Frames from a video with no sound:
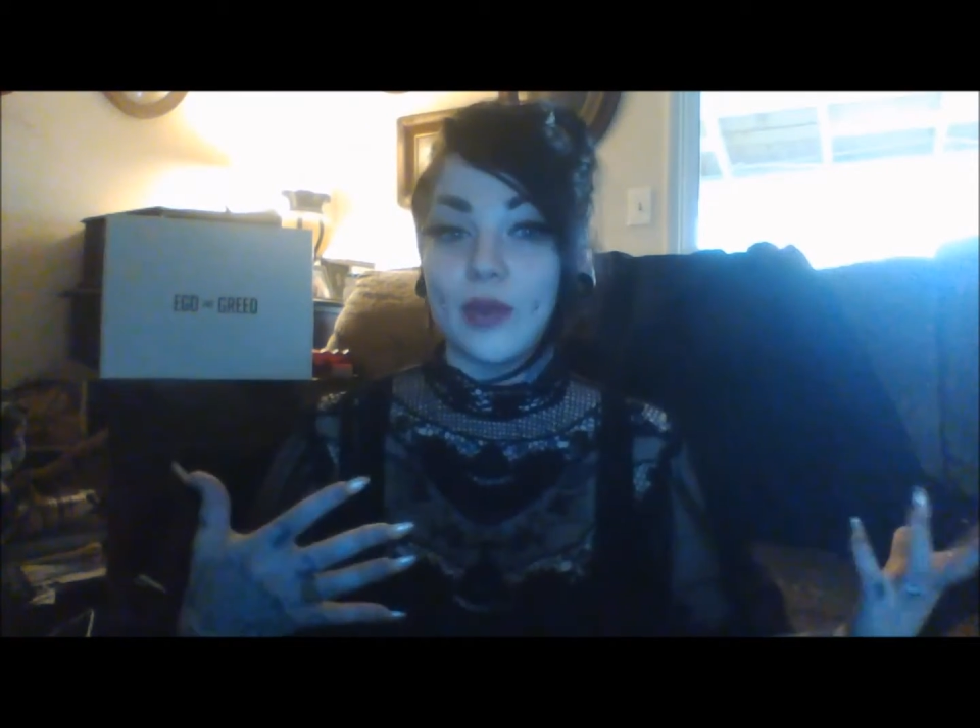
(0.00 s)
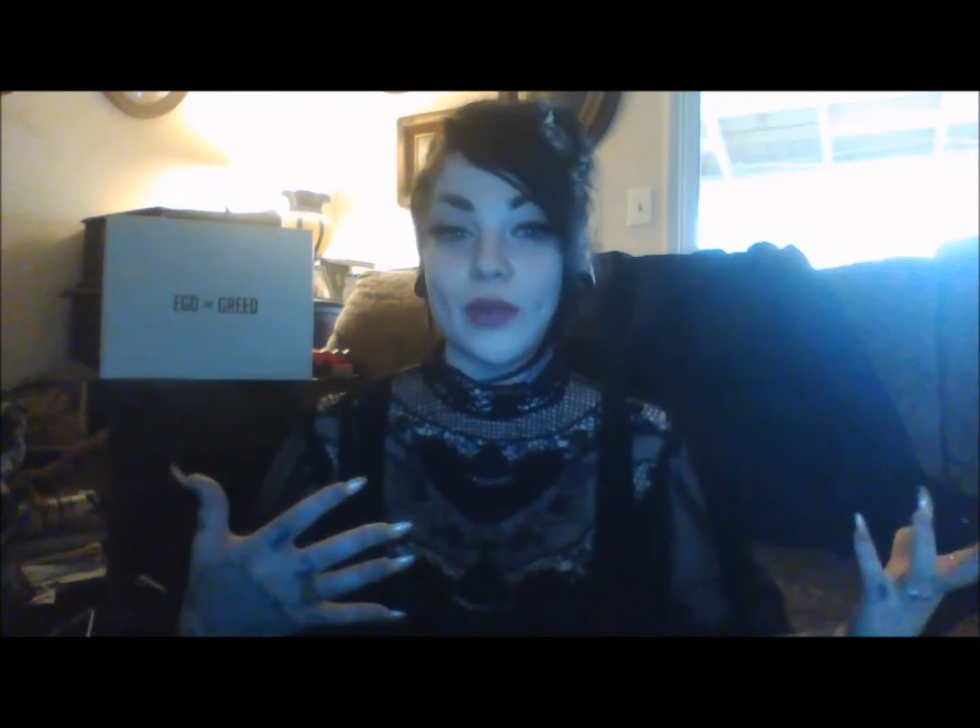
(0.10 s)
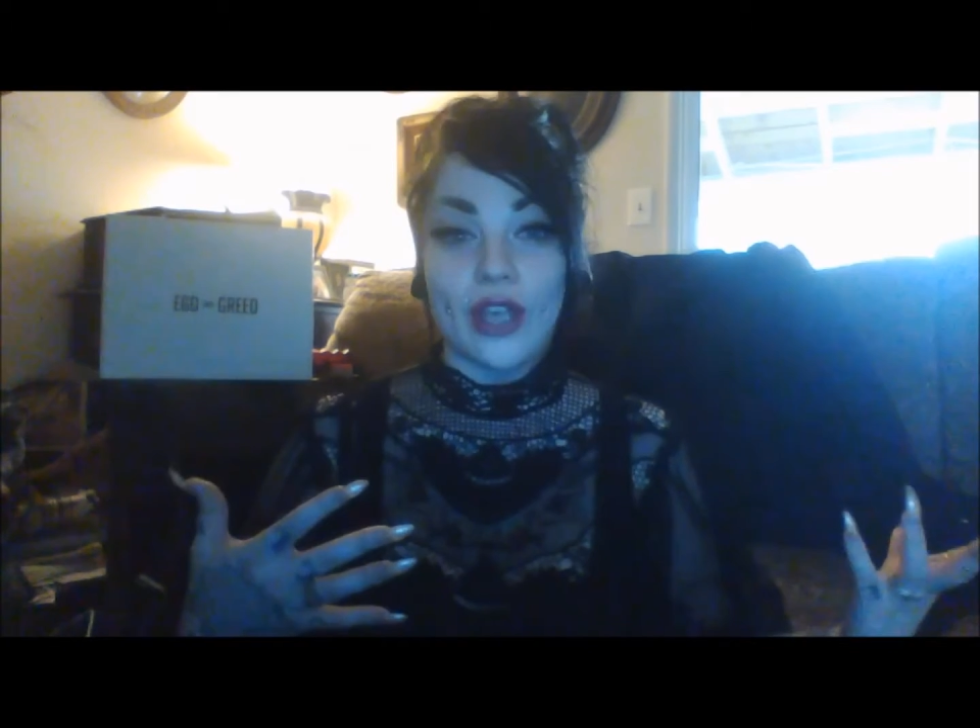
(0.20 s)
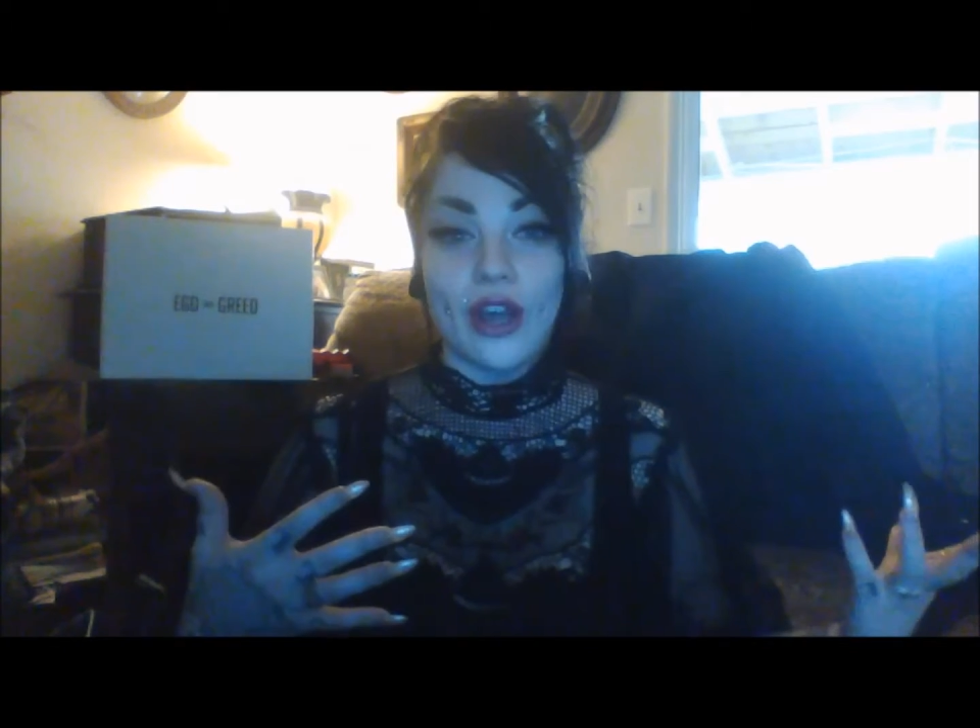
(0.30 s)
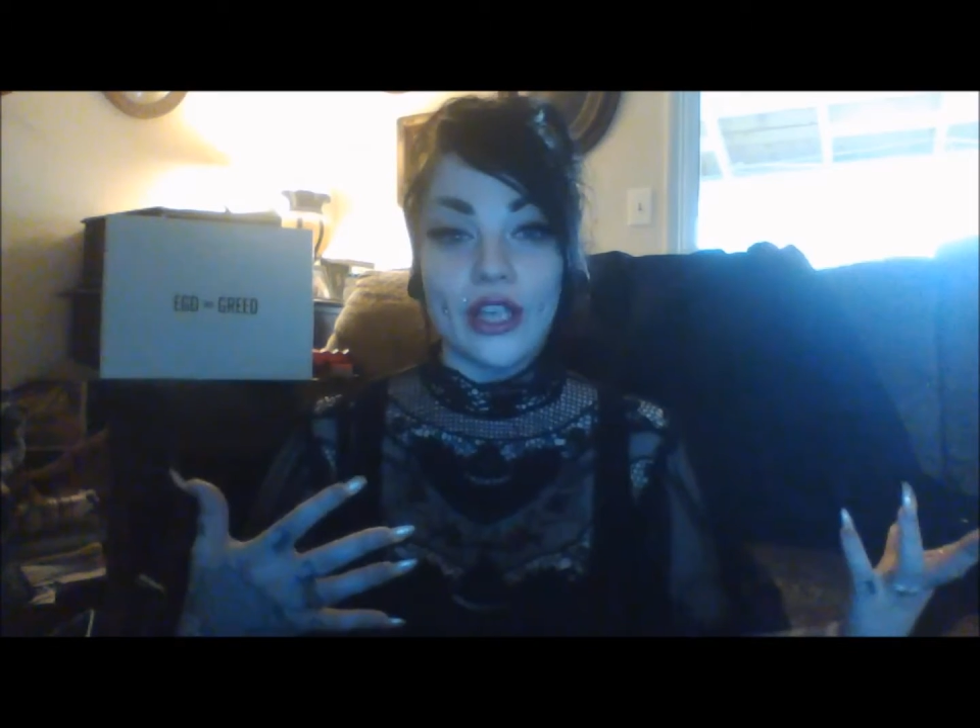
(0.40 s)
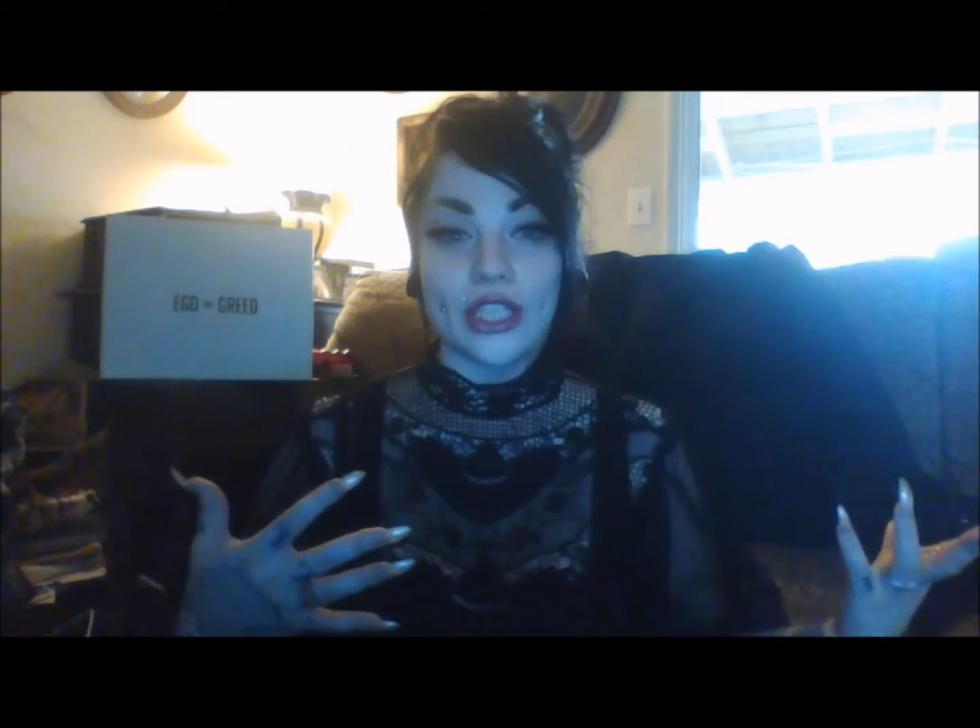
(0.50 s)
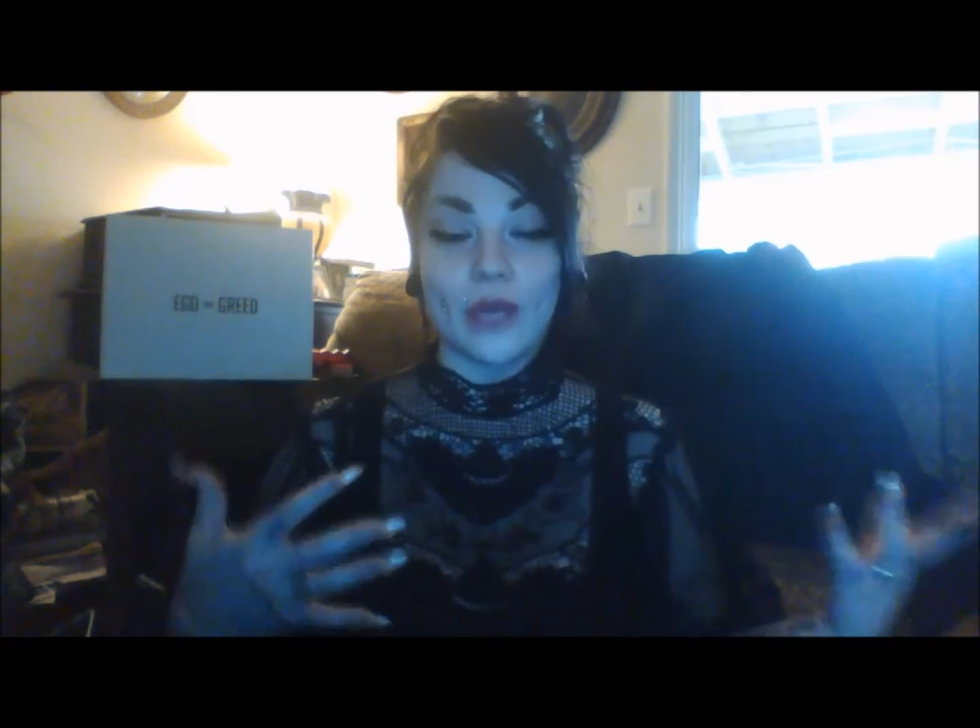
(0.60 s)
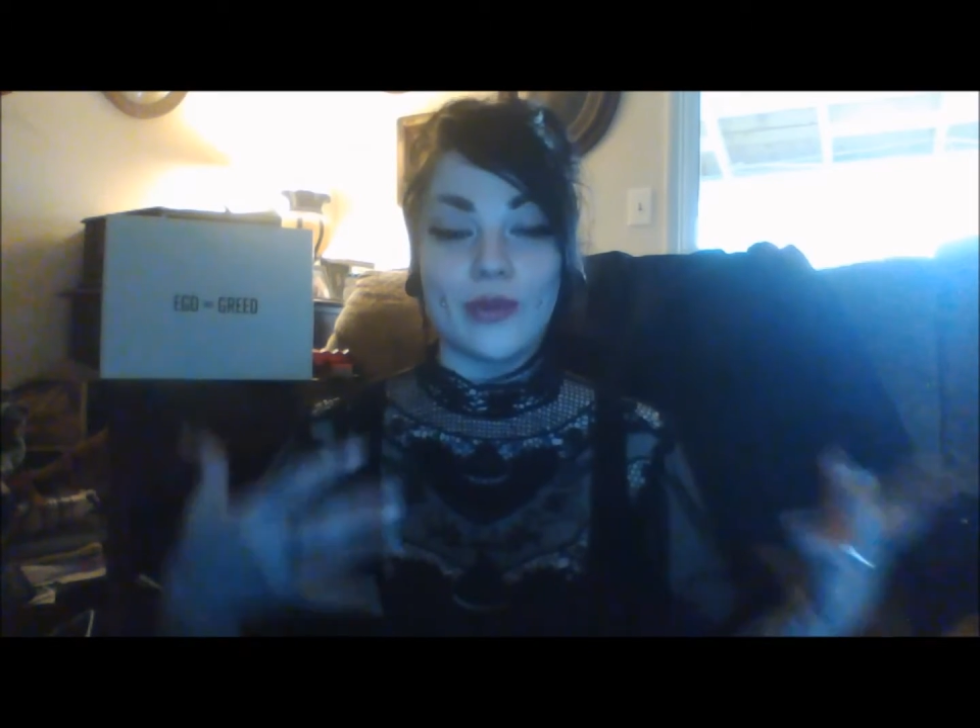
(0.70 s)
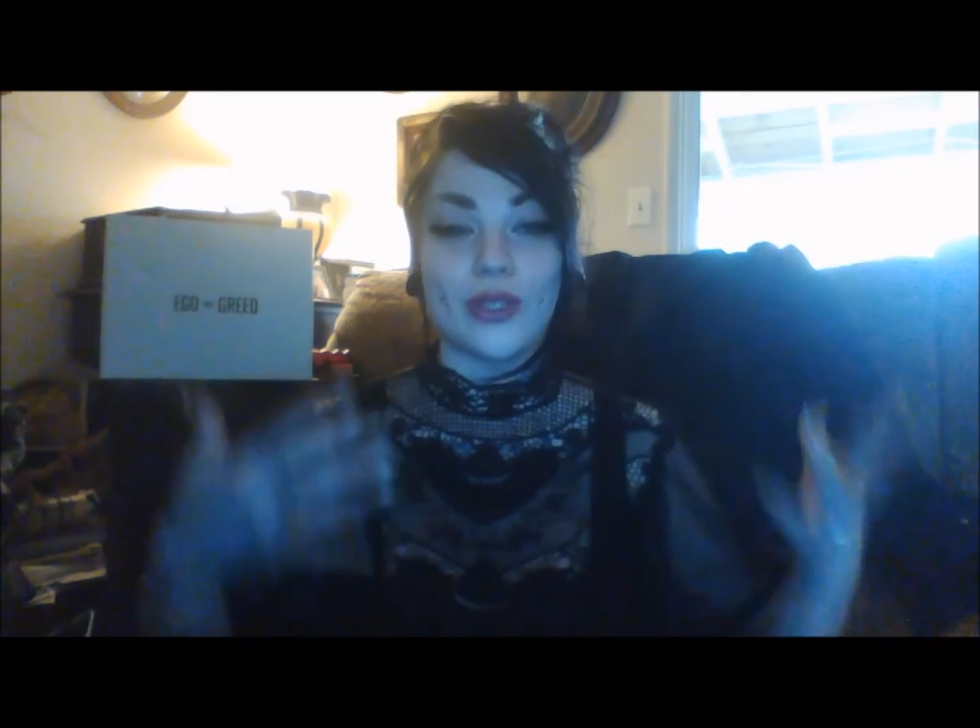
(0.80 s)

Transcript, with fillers: me was awesome.